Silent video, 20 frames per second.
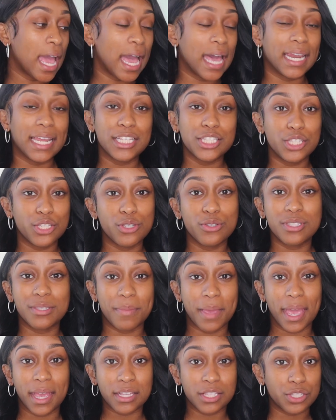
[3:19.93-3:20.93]
I like to use
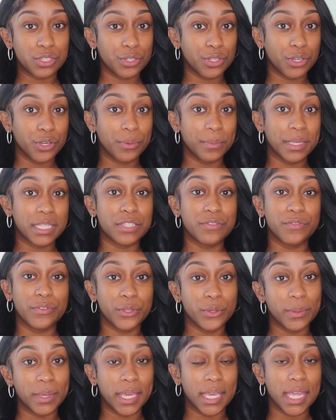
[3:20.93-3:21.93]
MAC Studio Mix
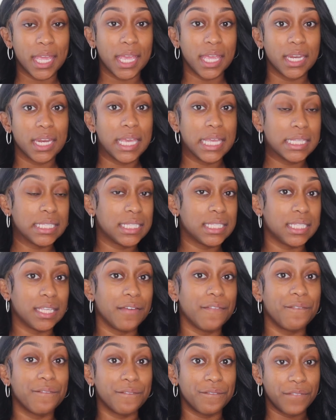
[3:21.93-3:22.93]
Fluid in
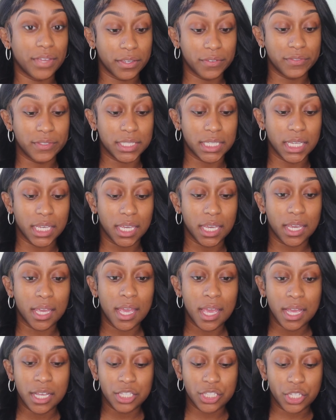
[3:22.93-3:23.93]
NC50.
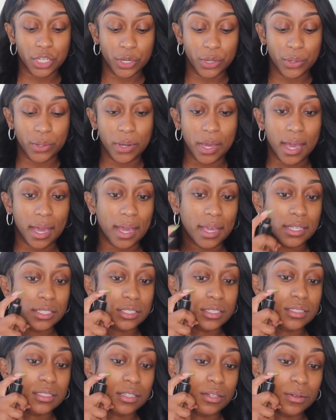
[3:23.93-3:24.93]
So I
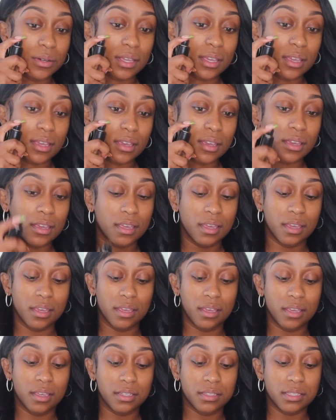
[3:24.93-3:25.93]
just go ahead
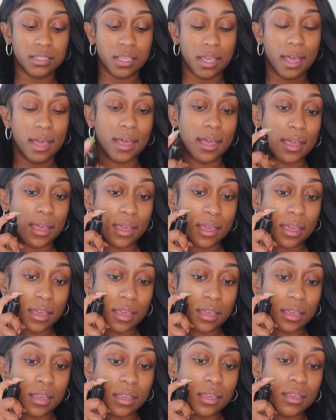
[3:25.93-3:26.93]
and
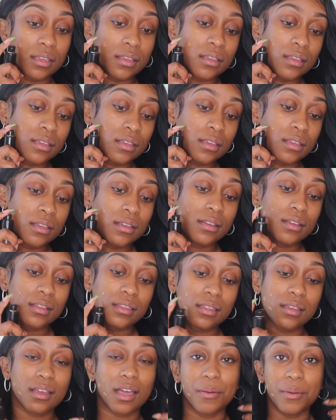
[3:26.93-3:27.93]
I'm
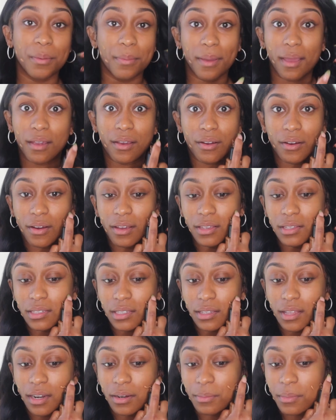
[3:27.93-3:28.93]
a MAC girl. I use a
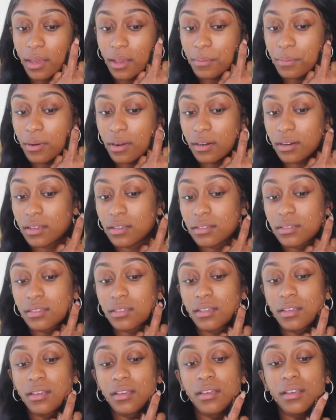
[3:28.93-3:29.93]
lot of MAC products.
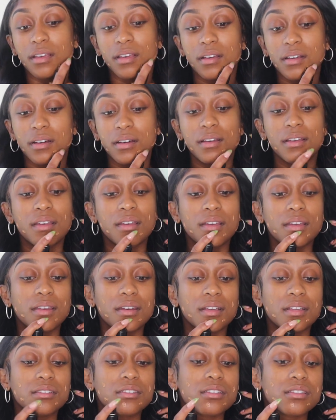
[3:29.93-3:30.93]
I go ahead
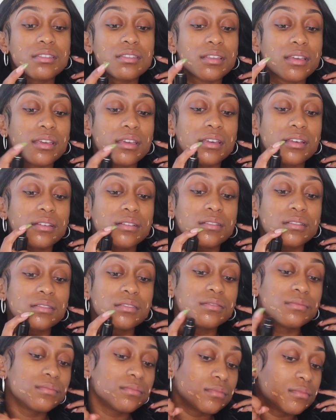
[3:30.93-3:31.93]
and I just like
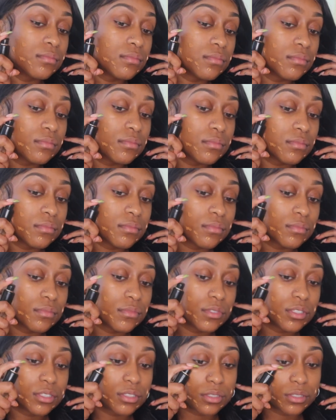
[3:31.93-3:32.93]

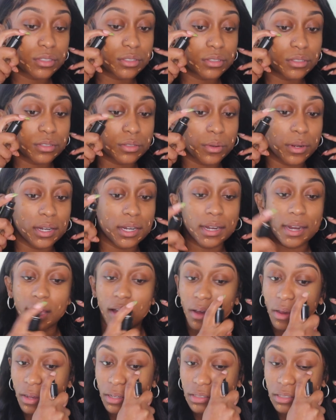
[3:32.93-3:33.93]
squirt it
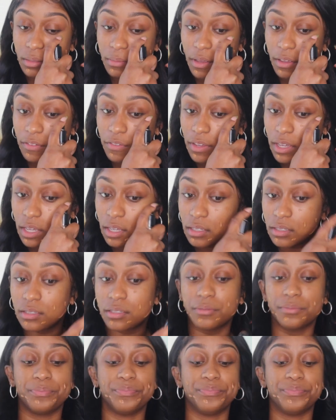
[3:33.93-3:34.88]
out onto my face.